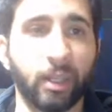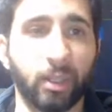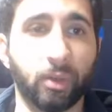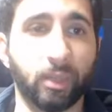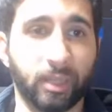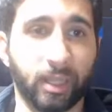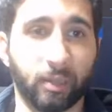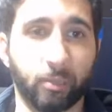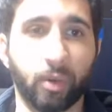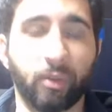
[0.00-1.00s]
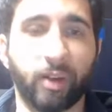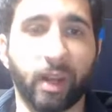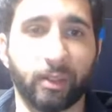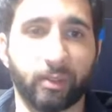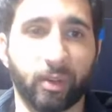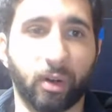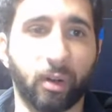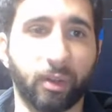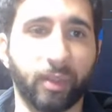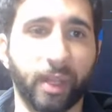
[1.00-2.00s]
You can set up profiles for
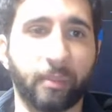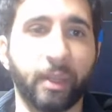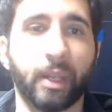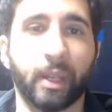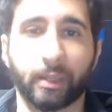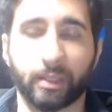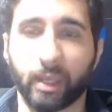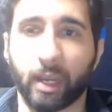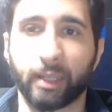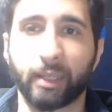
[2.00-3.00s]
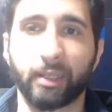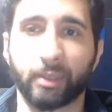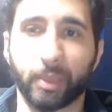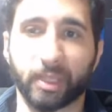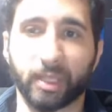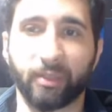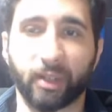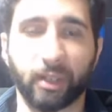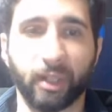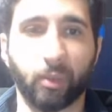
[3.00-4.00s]
all of them and decide
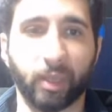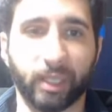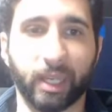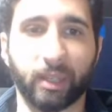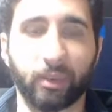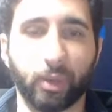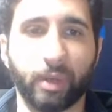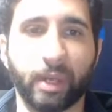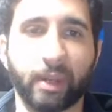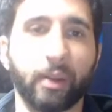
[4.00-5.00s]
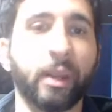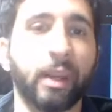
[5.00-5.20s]
specifically what they can do here.